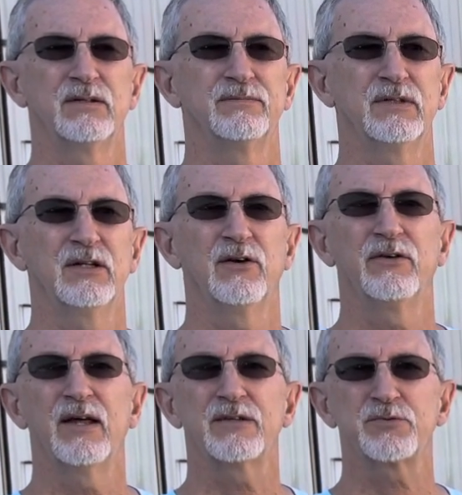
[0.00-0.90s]
Right. You know,
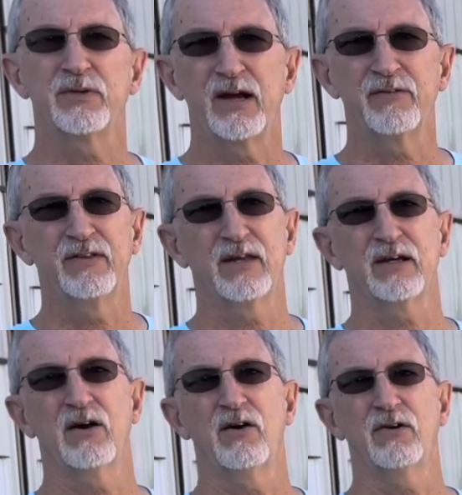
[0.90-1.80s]
and that's with everything on.